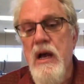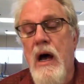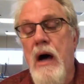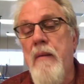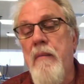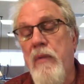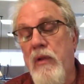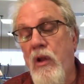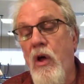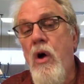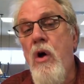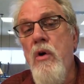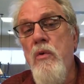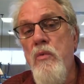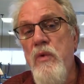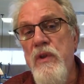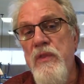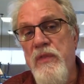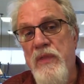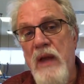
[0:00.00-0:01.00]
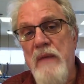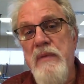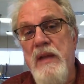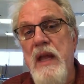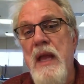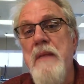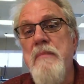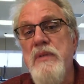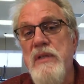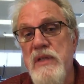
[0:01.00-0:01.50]
Along with them
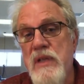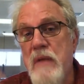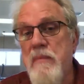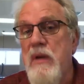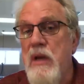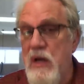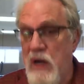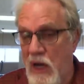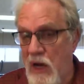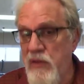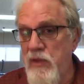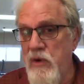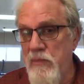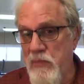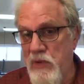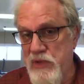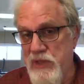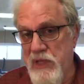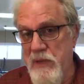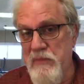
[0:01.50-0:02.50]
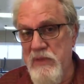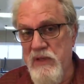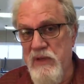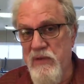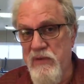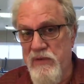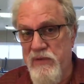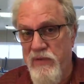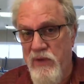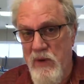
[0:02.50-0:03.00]
came some other Muslims
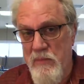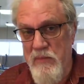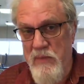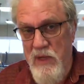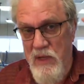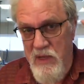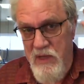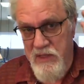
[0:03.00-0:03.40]
from